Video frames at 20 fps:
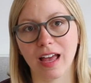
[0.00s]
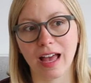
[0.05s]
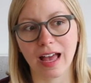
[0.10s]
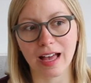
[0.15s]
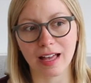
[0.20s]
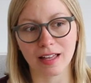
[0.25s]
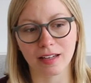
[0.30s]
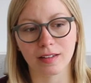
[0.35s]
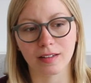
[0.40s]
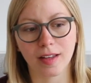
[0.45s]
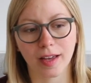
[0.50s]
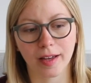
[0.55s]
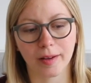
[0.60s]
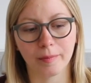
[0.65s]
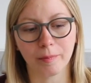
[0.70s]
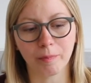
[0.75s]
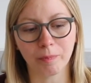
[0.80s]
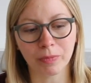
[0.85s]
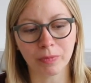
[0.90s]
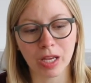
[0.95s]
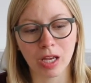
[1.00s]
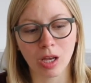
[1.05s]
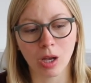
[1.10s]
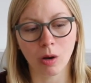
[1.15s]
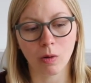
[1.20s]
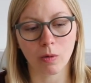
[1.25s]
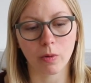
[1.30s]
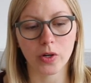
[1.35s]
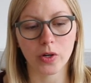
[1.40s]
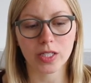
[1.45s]
And
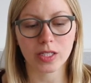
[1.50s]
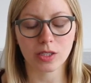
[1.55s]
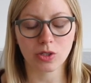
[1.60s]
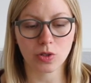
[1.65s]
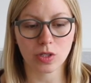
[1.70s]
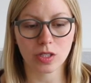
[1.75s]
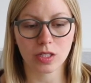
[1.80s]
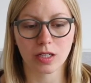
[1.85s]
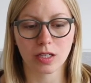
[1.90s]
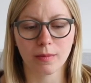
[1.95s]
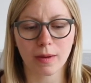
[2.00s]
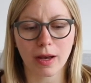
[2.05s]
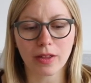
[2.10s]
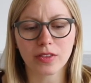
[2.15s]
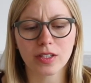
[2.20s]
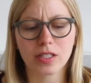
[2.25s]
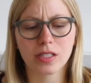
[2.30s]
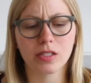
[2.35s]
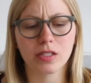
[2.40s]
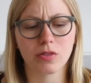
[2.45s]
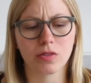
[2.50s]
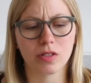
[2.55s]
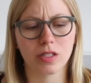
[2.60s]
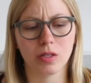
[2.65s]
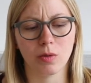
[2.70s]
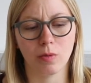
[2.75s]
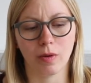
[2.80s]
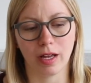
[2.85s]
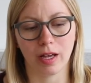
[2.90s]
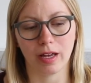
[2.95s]
what was interesting about this year's
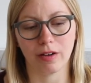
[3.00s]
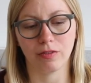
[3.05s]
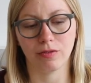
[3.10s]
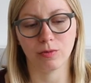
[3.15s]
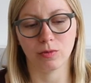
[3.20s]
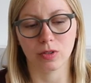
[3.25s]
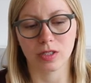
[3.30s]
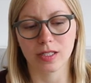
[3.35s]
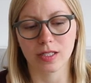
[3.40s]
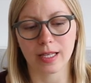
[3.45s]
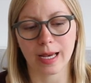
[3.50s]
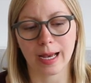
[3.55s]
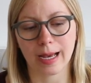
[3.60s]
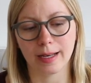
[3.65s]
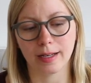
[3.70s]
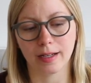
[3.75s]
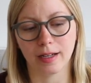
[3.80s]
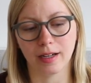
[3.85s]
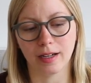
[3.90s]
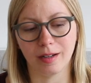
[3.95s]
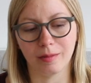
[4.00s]
EYF was that